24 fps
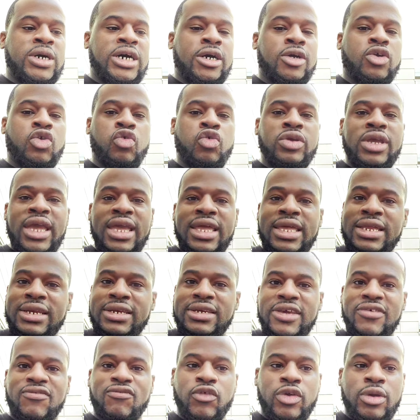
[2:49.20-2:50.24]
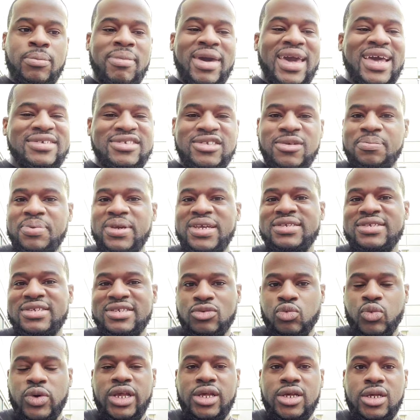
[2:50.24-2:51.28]
creating different
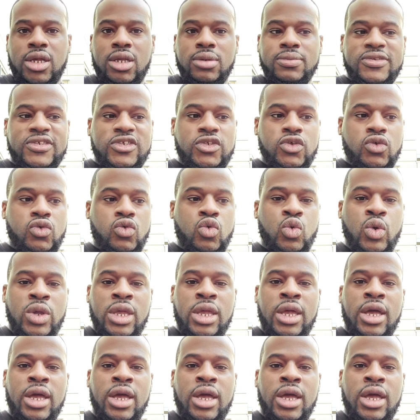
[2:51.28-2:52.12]
masterpieces when it comes to